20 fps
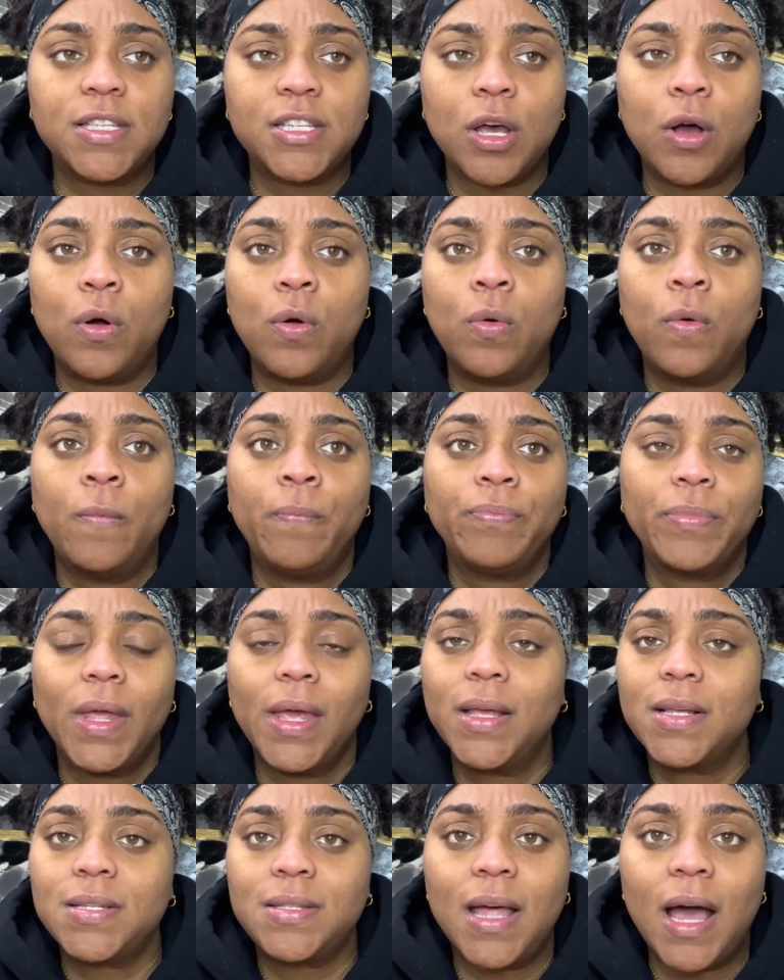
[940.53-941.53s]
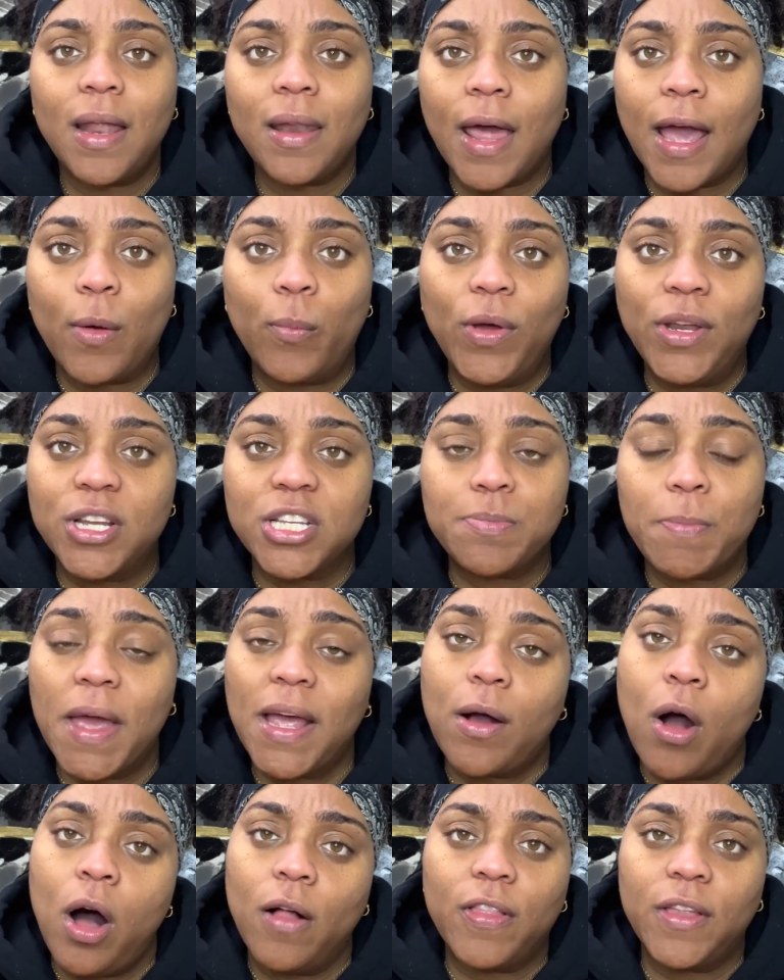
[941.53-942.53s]
So it's not like we just
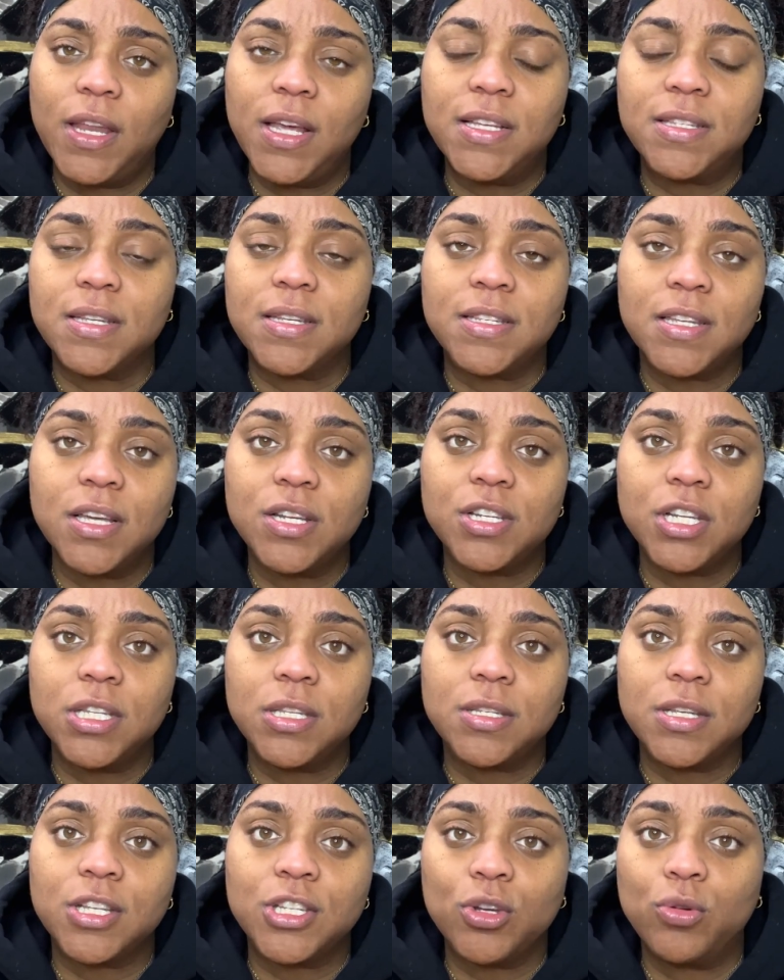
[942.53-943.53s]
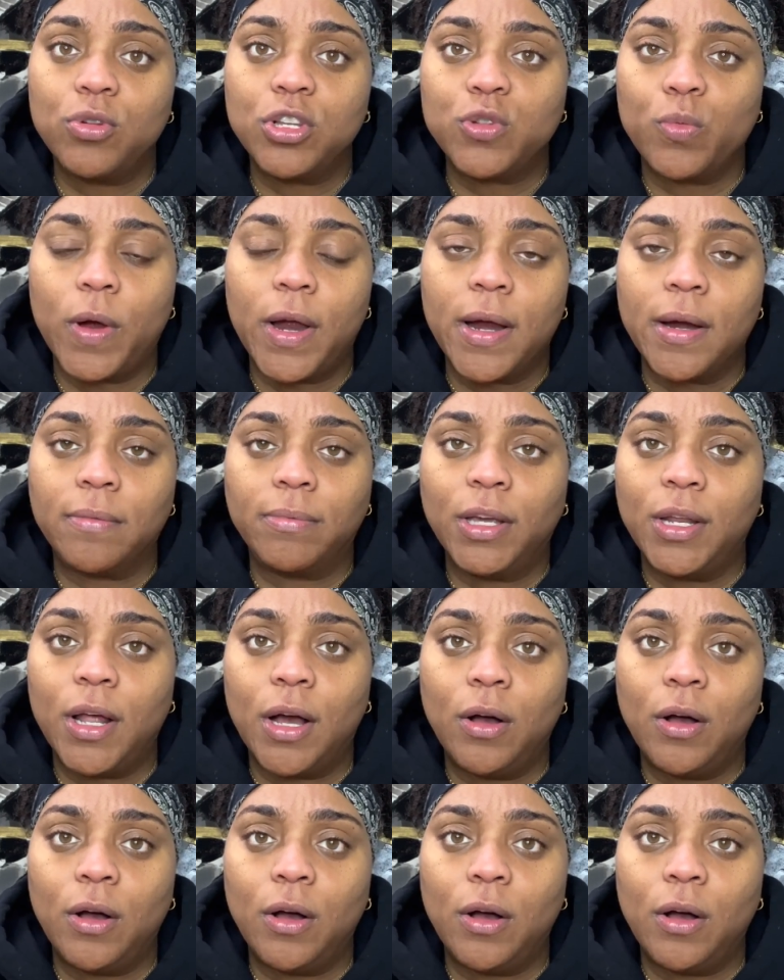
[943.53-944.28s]
make all of these decisions as soon as we're,